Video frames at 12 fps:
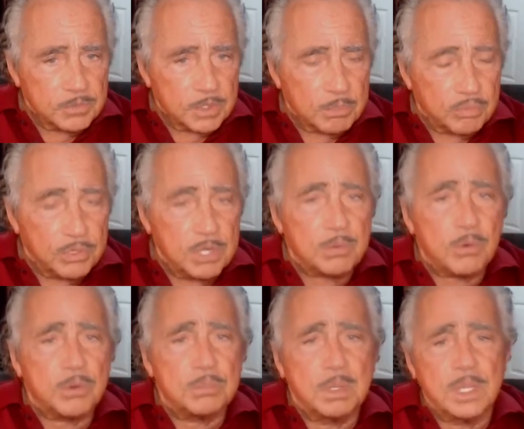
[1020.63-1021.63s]

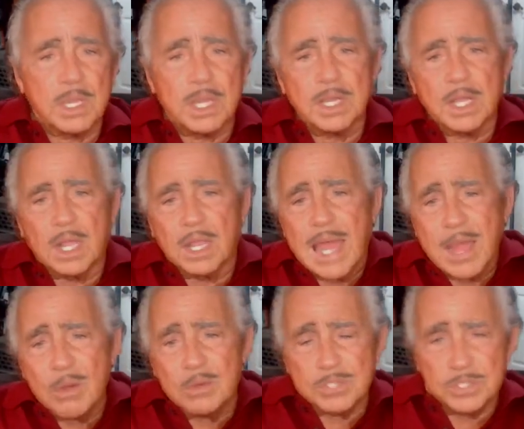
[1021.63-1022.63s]
pre-birth planning
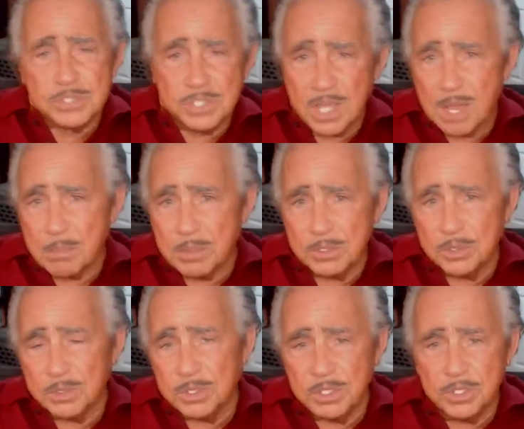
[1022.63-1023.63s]
allows us the
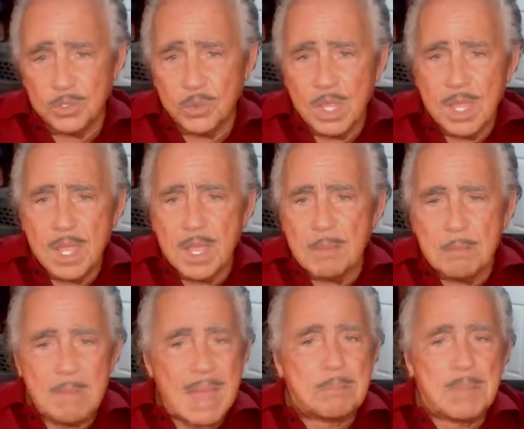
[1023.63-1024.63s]
opportunity to
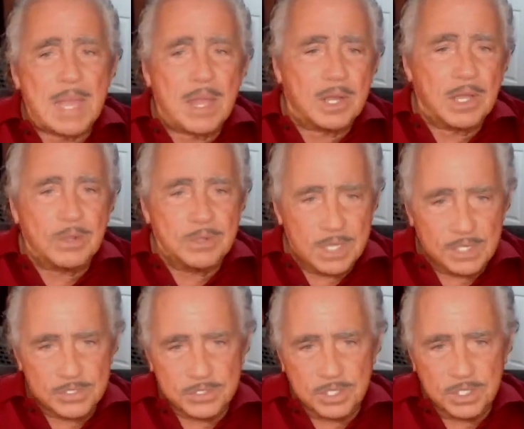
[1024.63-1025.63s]
map out our
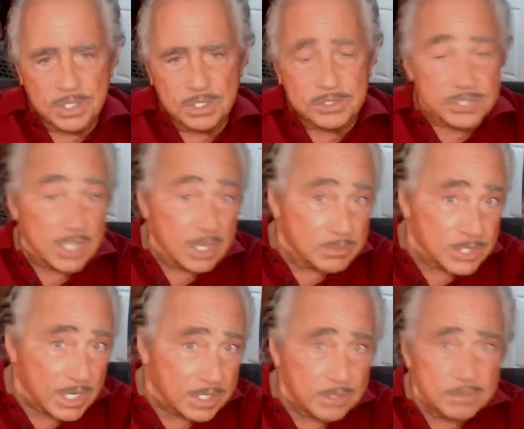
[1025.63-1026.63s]
destiny, set
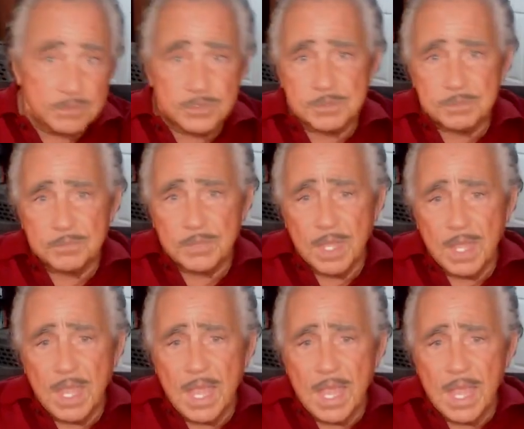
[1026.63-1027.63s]
objectives,
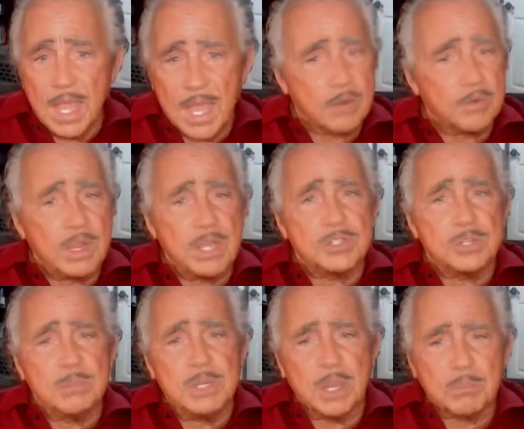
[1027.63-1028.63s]
and arrange to
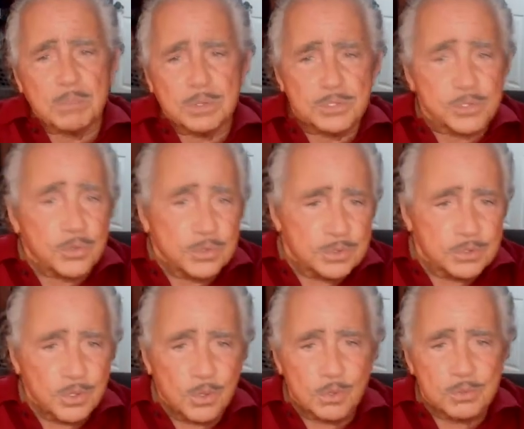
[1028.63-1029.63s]
meet up with certain
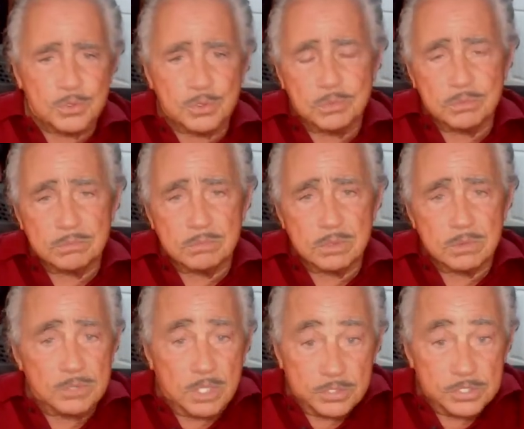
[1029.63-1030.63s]
souls to
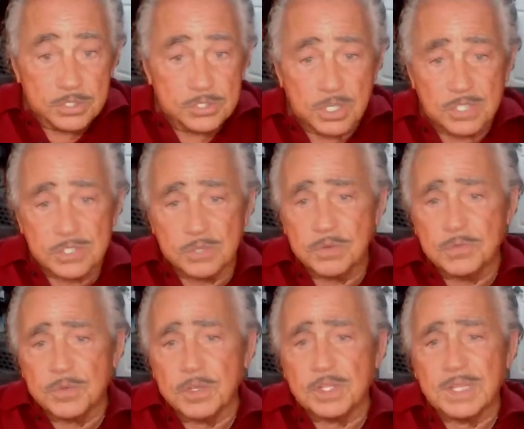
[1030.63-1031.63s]
assist us in
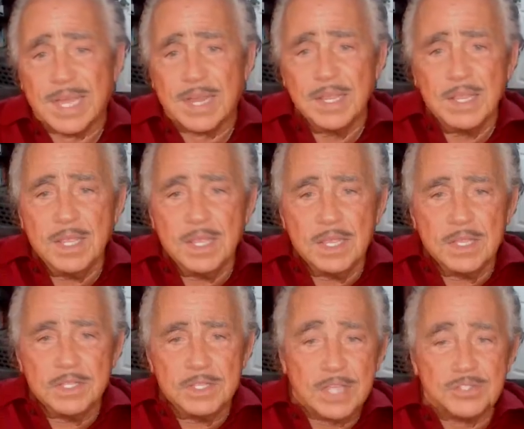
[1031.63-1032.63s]
fulfilling that
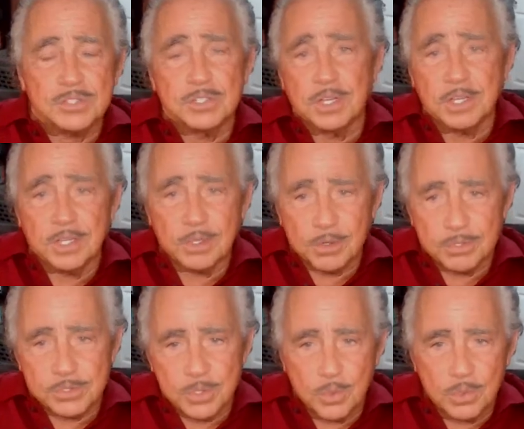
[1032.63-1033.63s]
destiny or
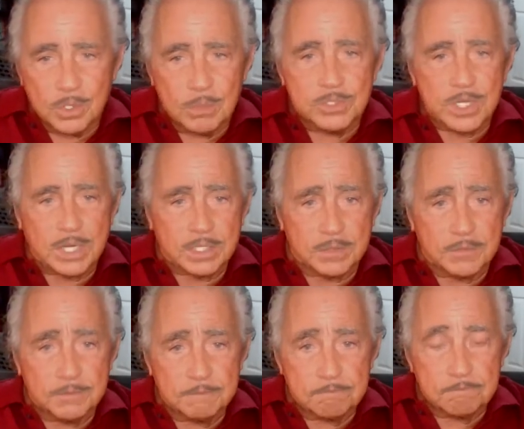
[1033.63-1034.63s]
soul objective.
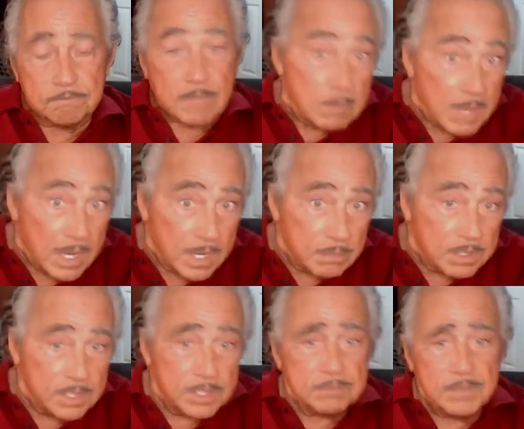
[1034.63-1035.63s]
In my
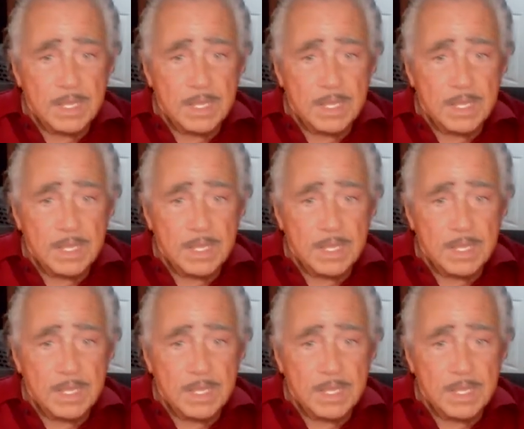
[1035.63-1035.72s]
opinion,